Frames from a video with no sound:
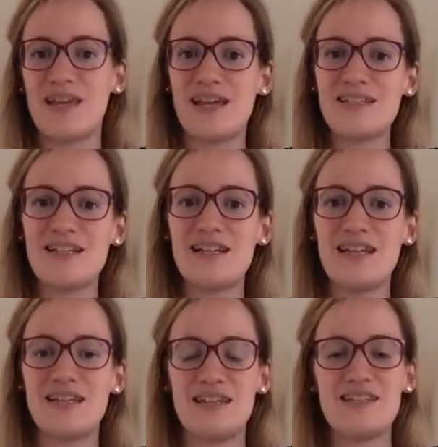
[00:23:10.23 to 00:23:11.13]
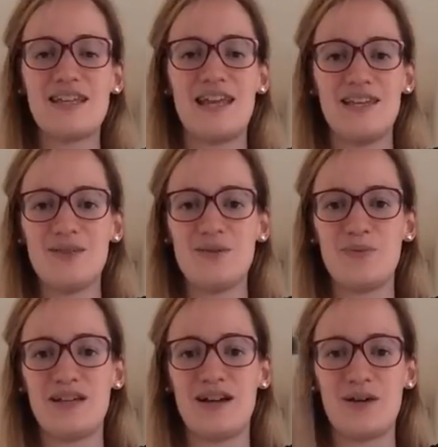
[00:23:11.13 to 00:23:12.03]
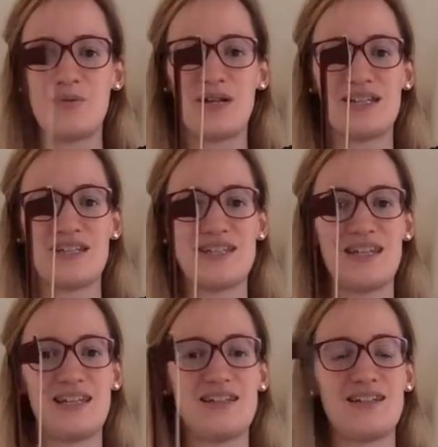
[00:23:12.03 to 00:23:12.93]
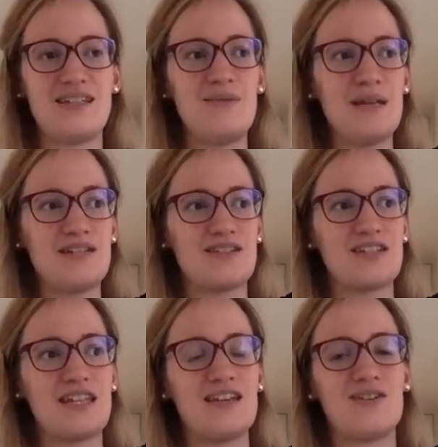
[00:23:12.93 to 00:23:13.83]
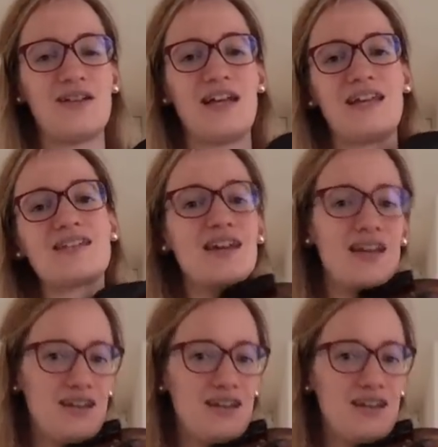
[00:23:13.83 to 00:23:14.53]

actually, in this case, we are practicing the D major scale, and